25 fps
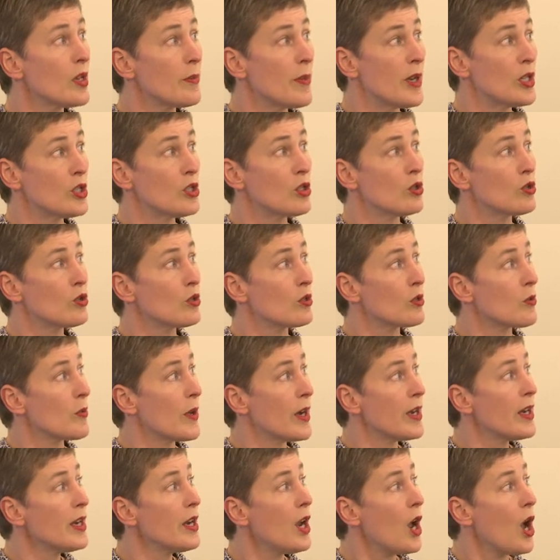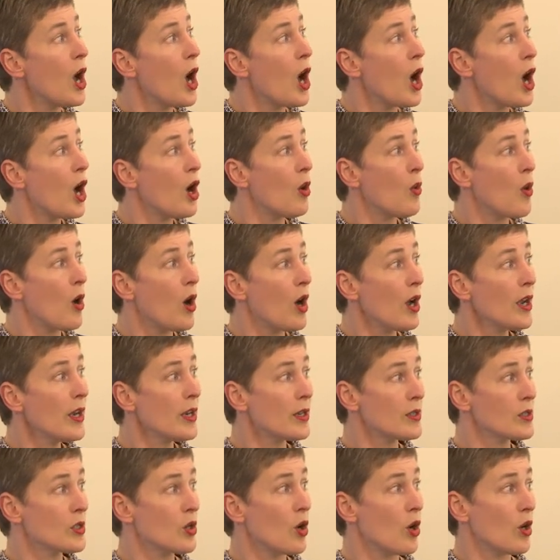I mentioned already, OI
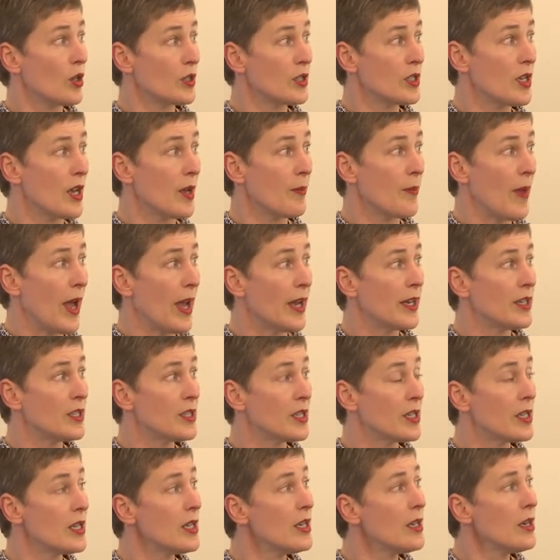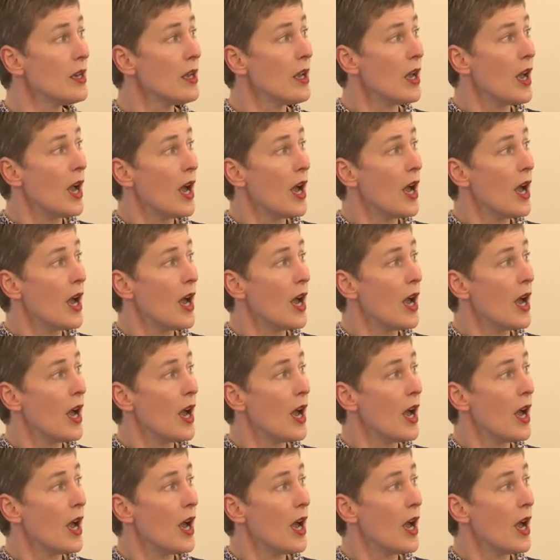has got 18,